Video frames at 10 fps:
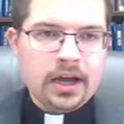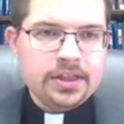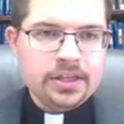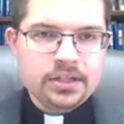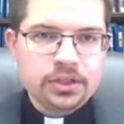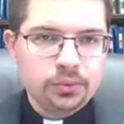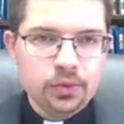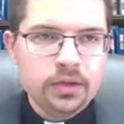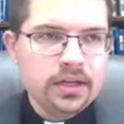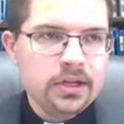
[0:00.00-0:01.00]
This is
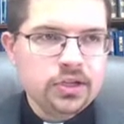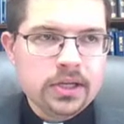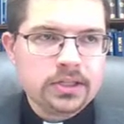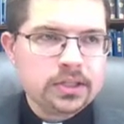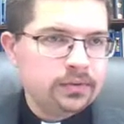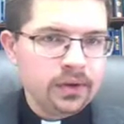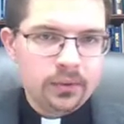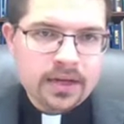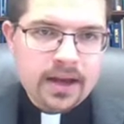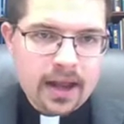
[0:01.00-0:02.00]
rooted in Jesus'
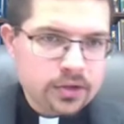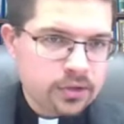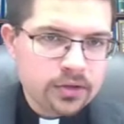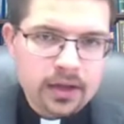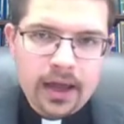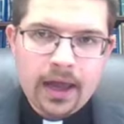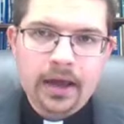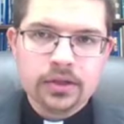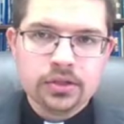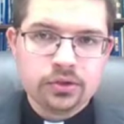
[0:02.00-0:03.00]
very nature
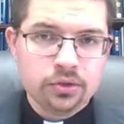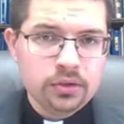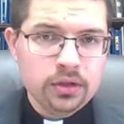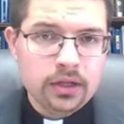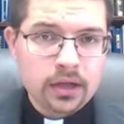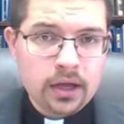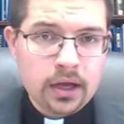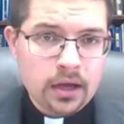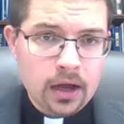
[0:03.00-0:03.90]
as truly